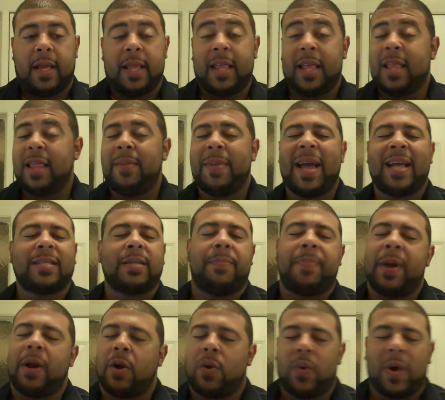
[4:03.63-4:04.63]
Let me ask a
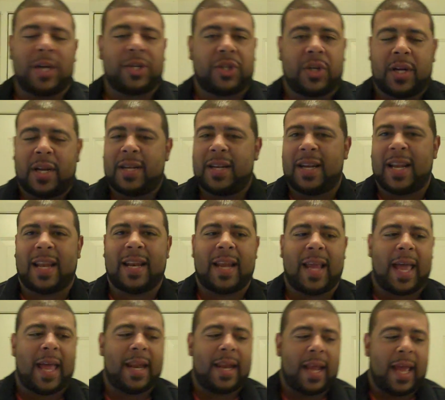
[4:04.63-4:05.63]
better question, and
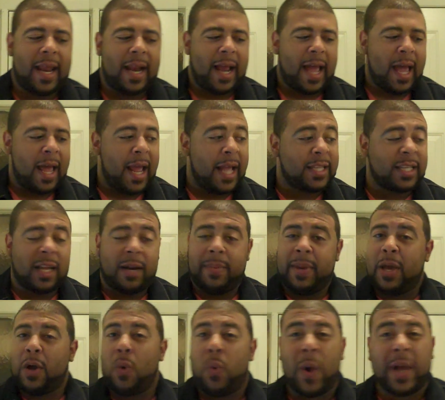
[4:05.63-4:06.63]
it's going to
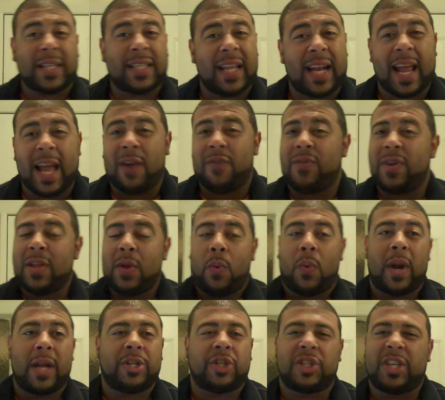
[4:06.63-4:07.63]
be quick today. I really
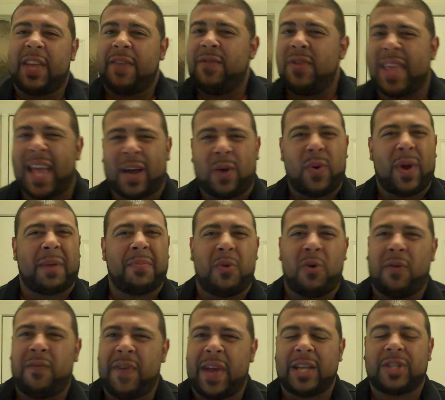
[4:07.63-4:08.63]
want to just give you that quick
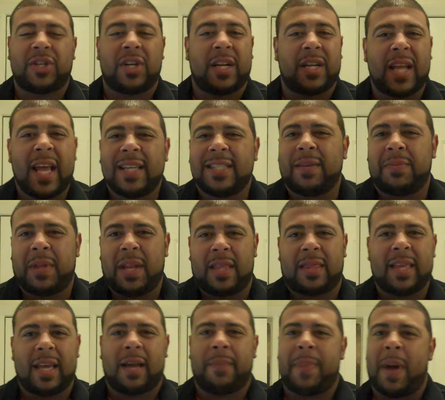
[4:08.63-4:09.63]
motivation and something to
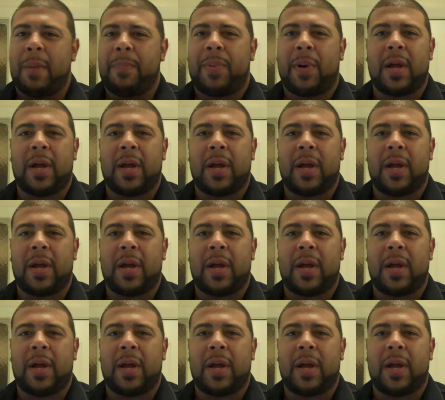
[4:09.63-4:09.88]
think about.